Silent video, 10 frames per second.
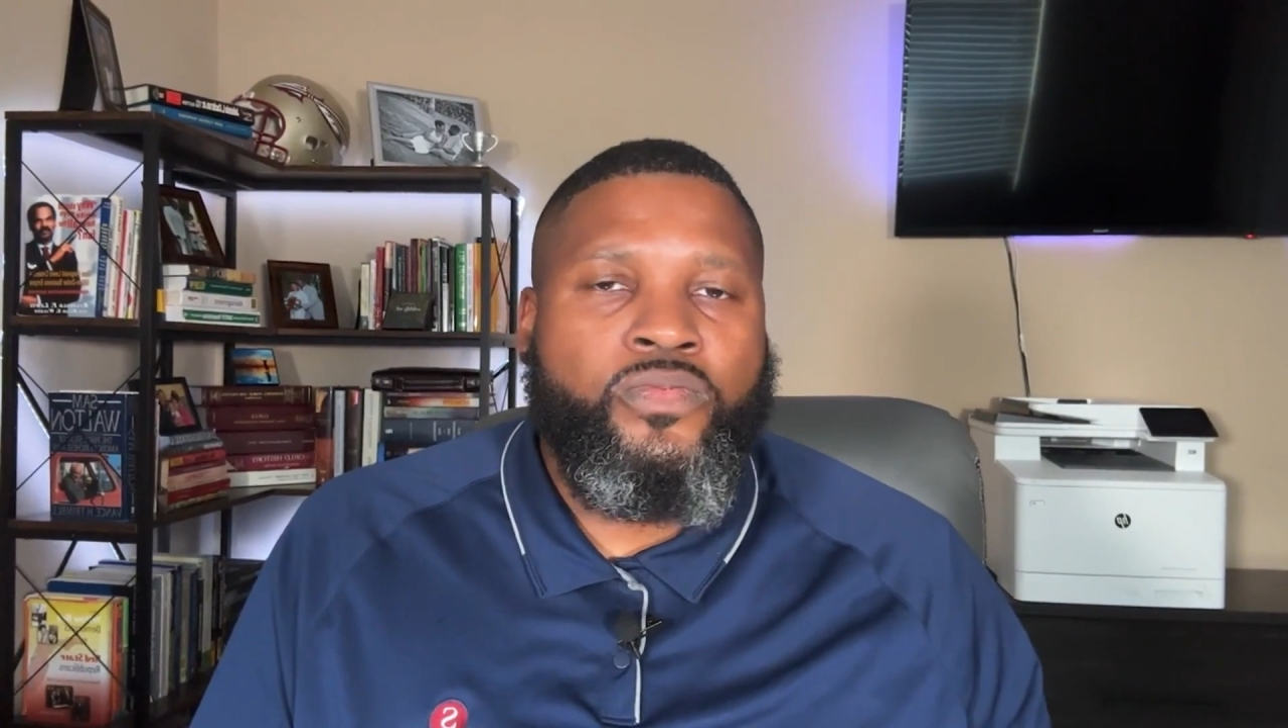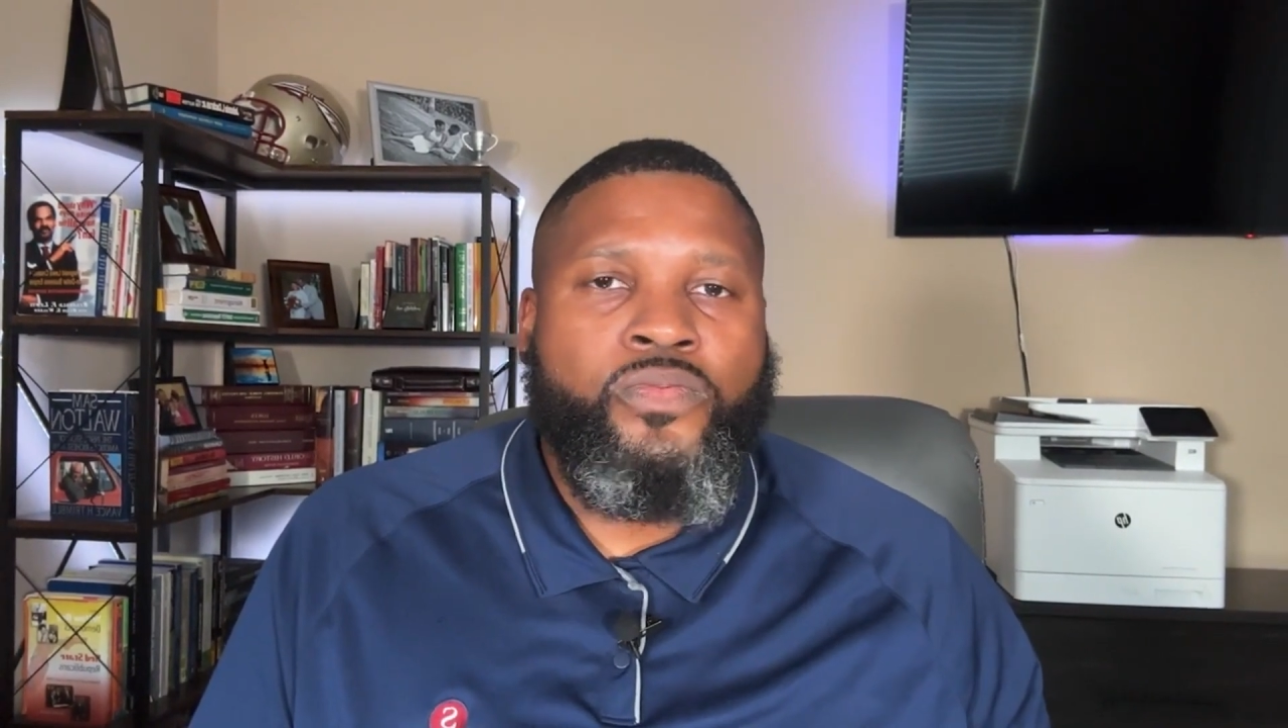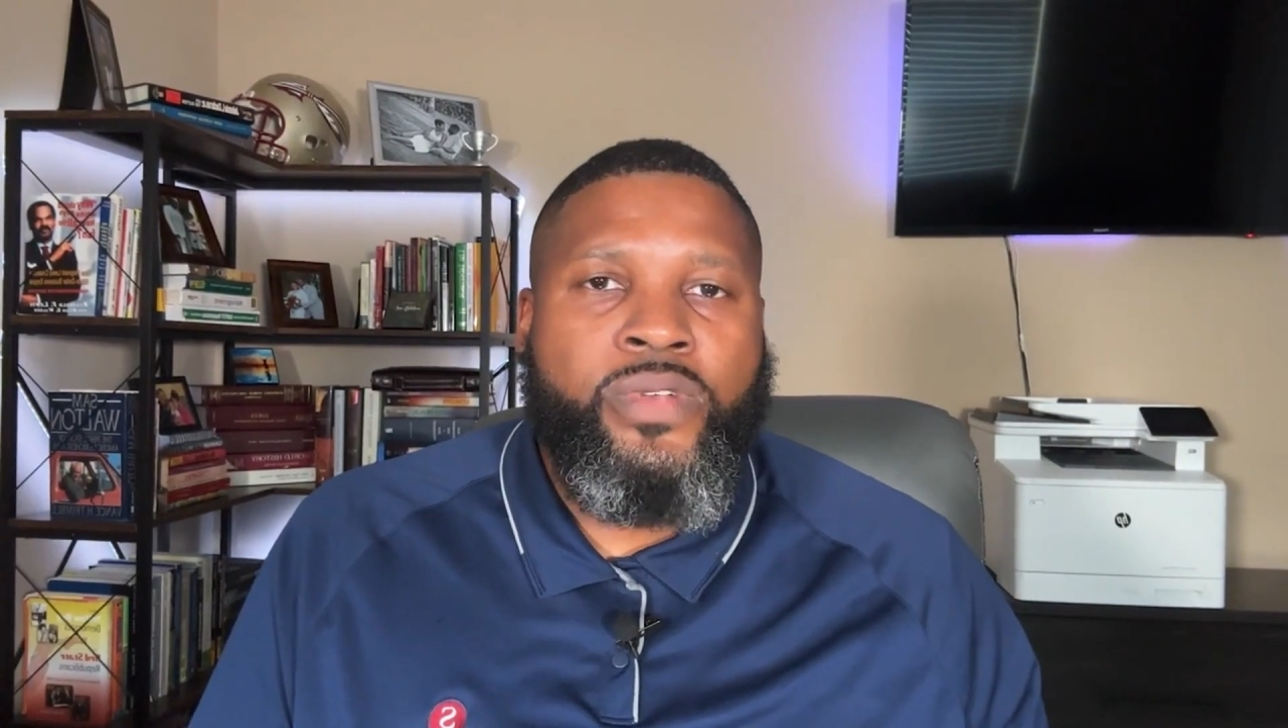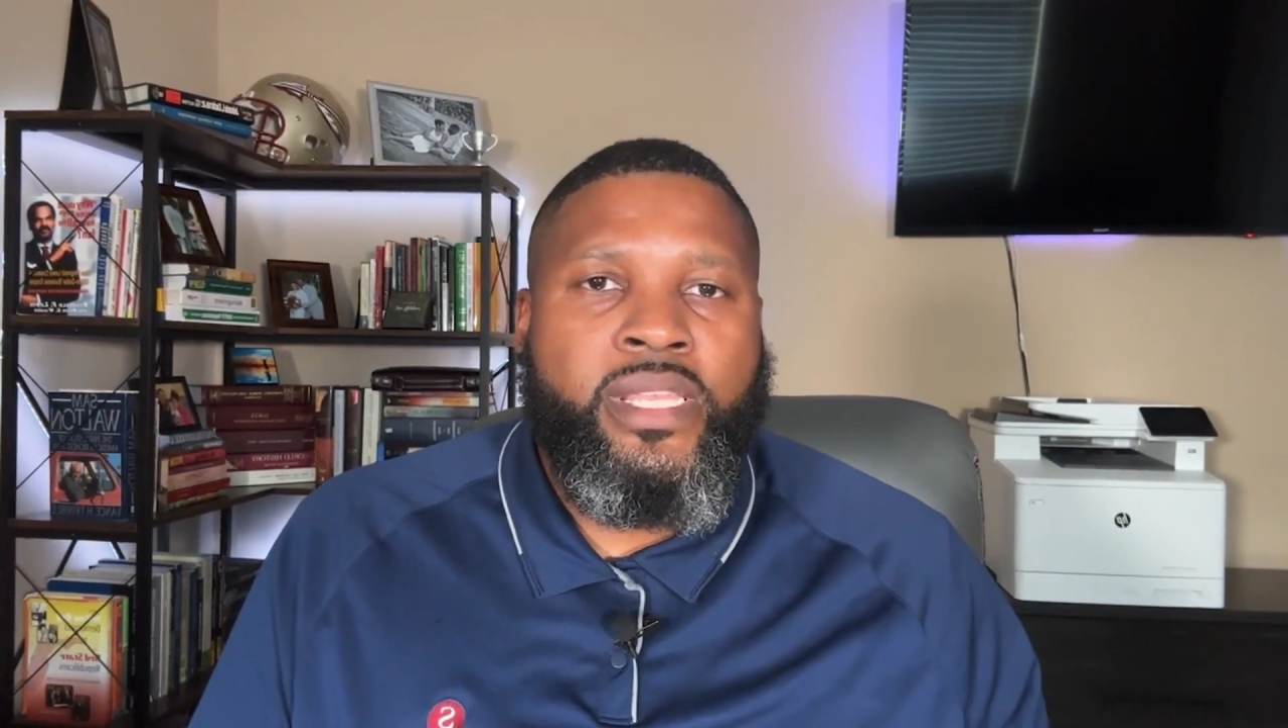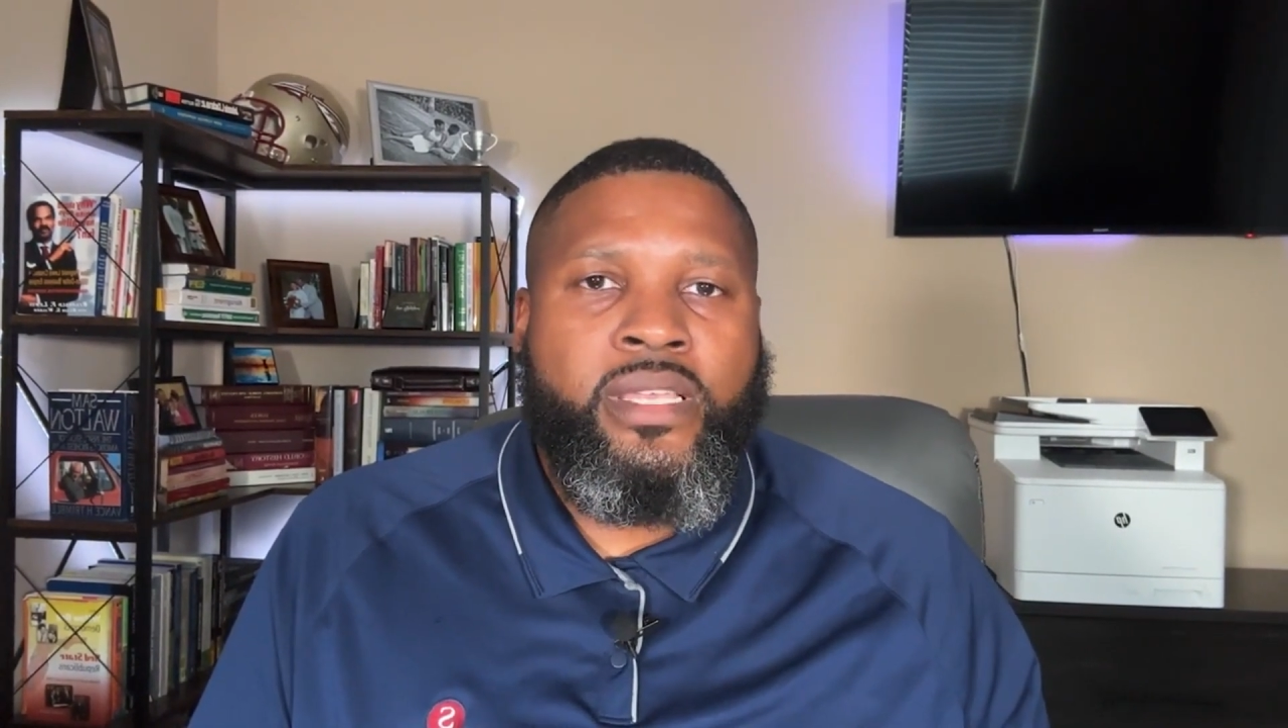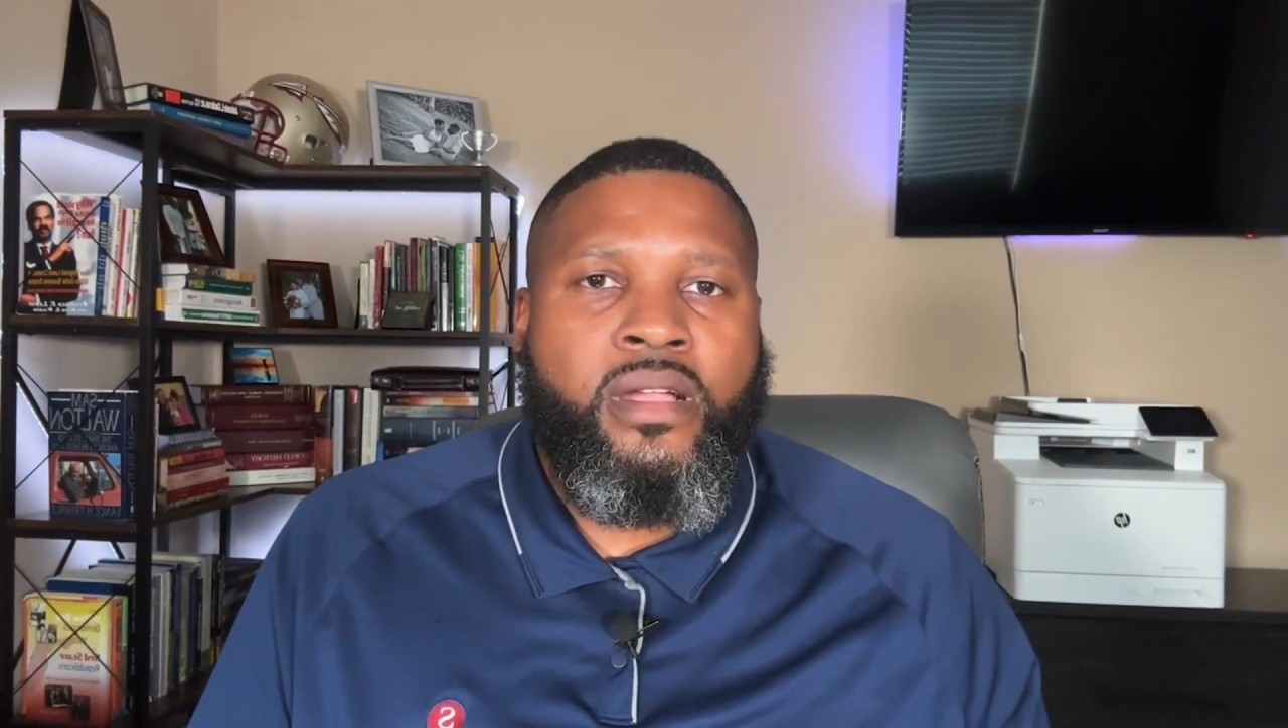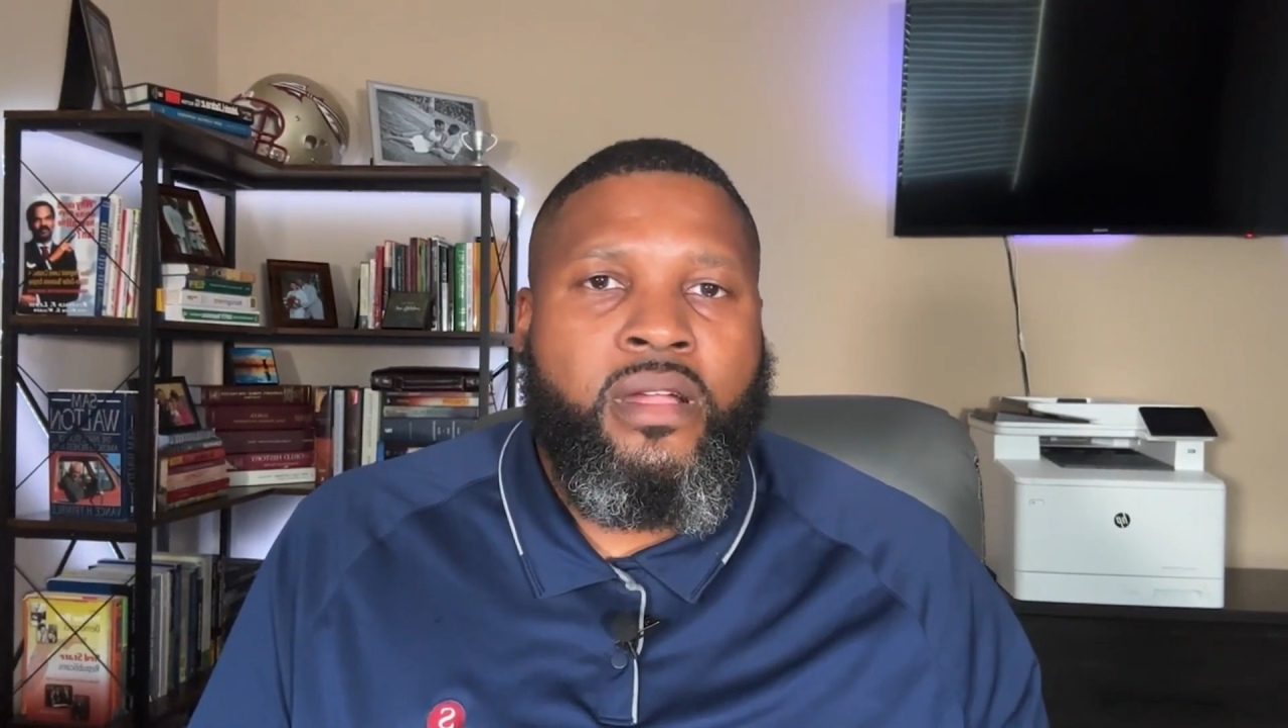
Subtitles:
really